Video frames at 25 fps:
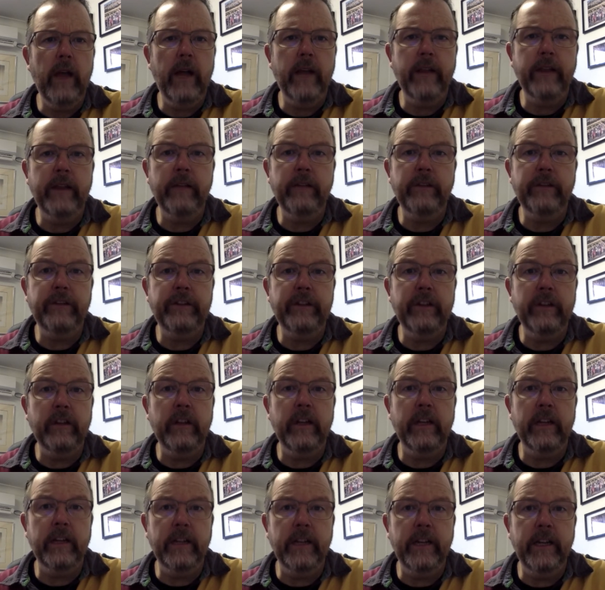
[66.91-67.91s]
There is still
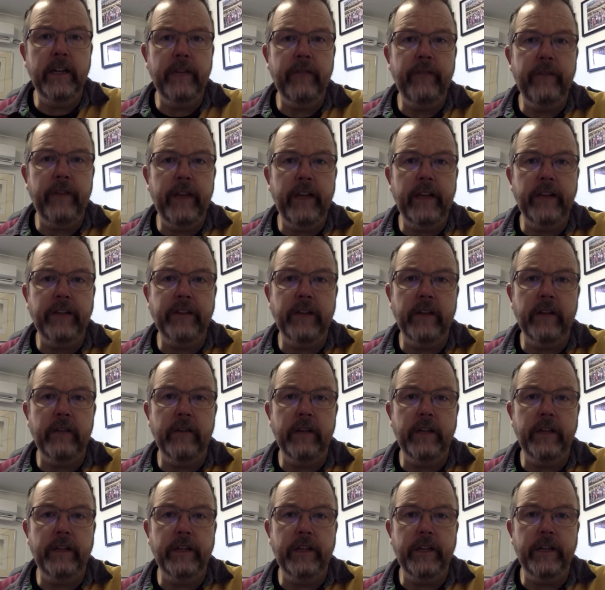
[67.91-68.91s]
a need for
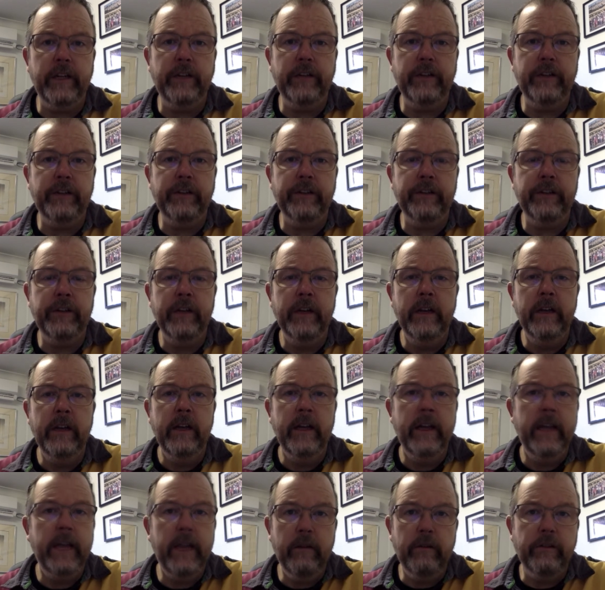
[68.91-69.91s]
SRE teachers,
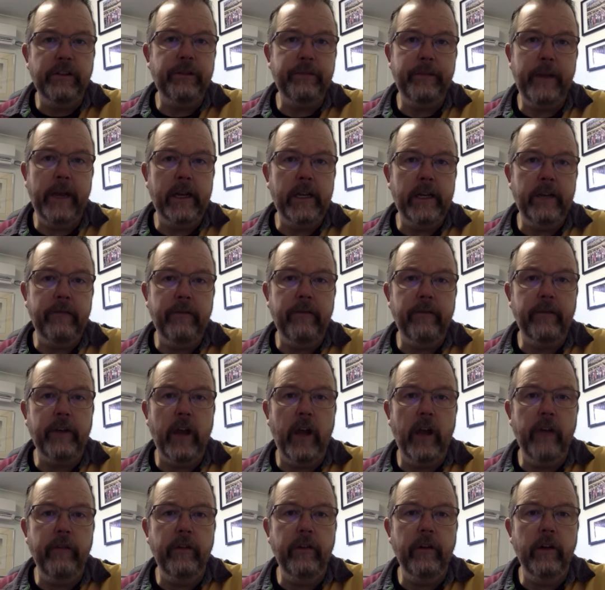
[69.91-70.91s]
irrespective of
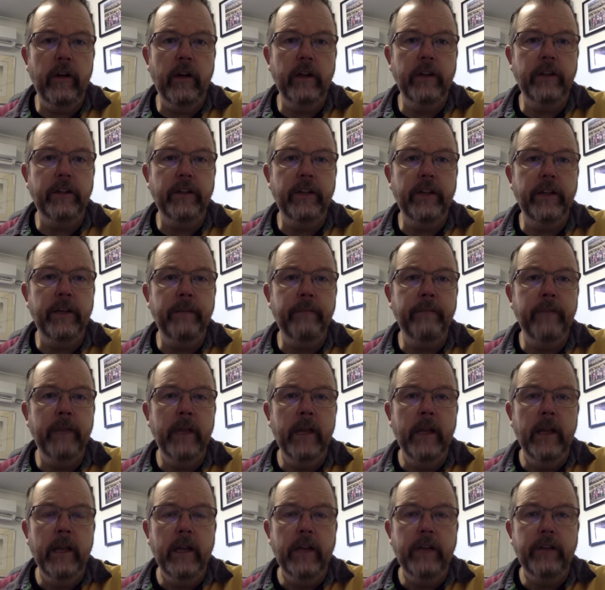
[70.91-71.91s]
COVID-19.
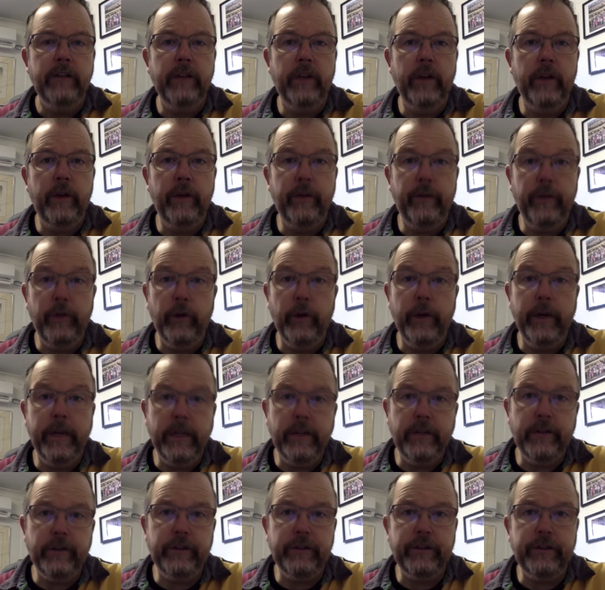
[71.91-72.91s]
So if you're
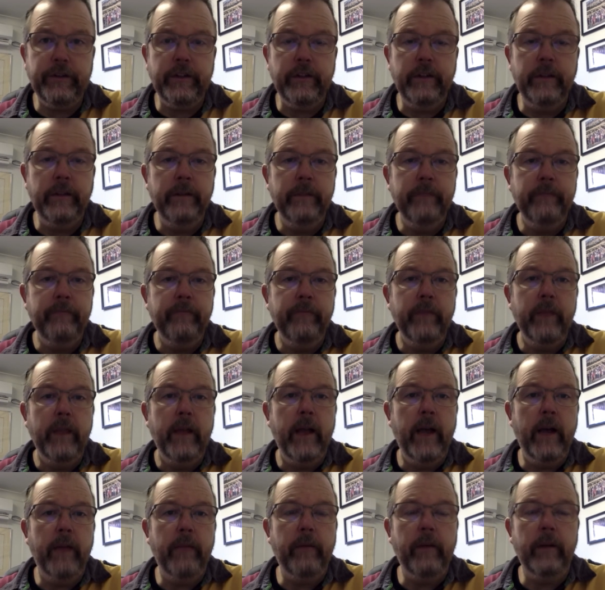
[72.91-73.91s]
interested,
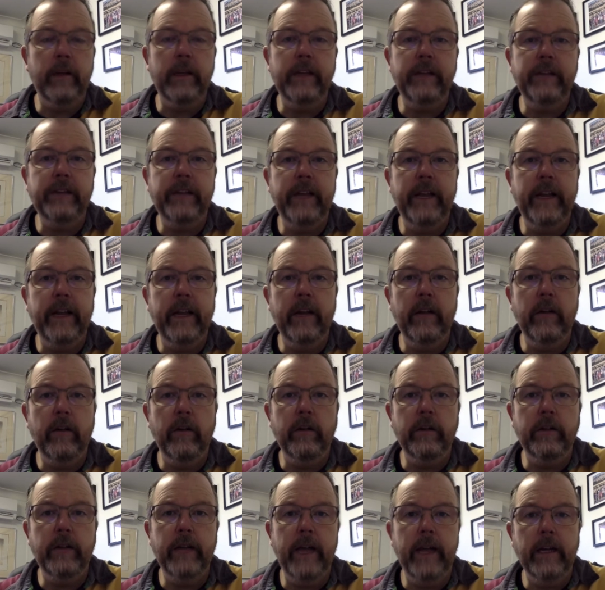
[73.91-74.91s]
please get in
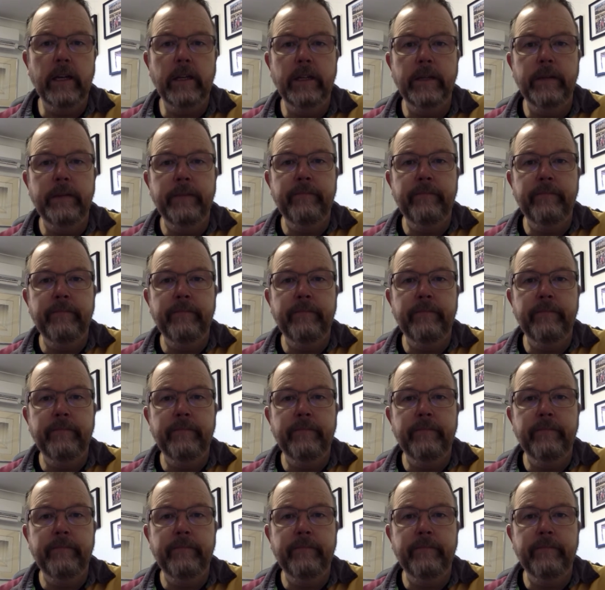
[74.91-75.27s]
contact.